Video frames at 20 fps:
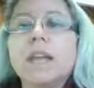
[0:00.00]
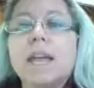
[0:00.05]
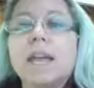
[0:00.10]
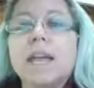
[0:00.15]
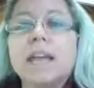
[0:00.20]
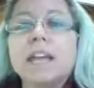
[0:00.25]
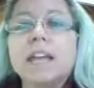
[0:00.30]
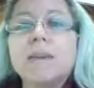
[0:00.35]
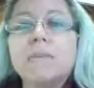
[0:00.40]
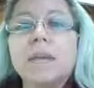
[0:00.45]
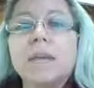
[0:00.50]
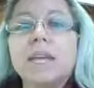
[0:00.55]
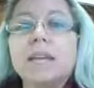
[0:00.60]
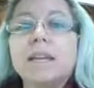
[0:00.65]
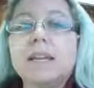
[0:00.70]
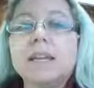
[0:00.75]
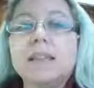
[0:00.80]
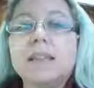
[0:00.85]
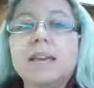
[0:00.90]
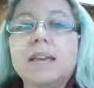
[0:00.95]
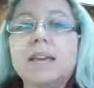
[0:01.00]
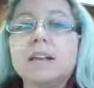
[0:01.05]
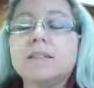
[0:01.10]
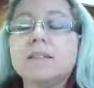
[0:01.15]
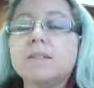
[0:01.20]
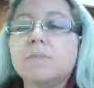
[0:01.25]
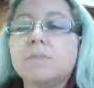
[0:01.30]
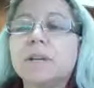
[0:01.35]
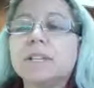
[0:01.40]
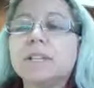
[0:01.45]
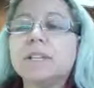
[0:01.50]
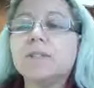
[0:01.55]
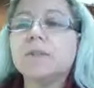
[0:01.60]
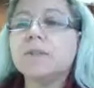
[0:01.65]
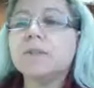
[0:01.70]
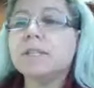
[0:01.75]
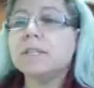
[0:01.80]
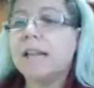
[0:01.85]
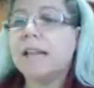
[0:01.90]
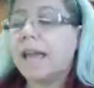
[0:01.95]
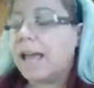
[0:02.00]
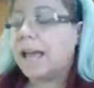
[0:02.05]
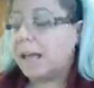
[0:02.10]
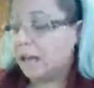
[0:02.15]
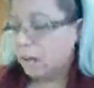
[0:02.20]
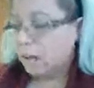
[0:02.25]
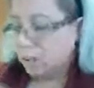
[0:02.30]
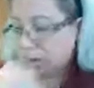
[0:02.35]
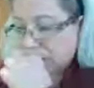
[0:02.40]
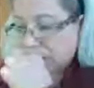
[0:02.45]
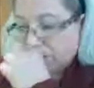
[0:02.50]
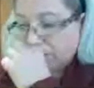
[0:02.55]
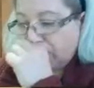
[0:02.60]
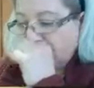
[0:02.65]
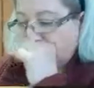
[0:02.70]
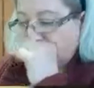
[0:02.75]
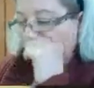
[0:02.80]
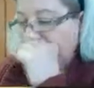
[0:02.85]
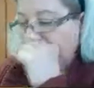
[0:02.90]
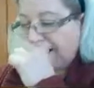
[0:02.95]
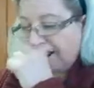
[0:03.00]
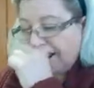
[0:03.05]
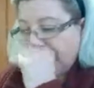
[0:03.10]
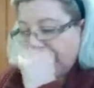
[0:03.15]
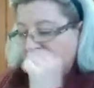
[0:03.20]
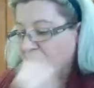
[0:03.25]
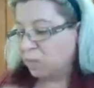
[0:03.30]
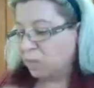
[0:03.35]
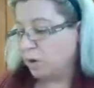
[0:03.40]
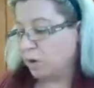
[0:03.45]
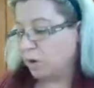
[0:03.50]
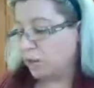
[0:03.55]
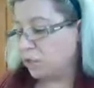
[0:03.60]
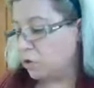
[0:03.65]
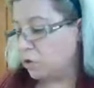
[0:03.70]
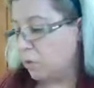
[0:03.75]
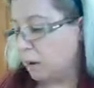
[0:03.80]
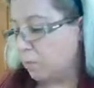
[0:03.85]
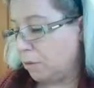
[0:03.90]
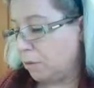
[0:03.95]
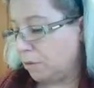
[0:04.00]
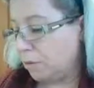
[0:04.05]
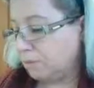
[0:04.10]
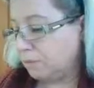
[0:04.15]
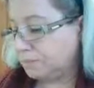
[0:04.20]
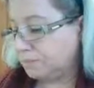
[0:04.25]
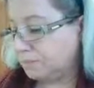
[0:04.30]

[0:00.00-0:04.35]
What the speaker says: A can be anything else, but as soon as a equals 4, we're in trouble.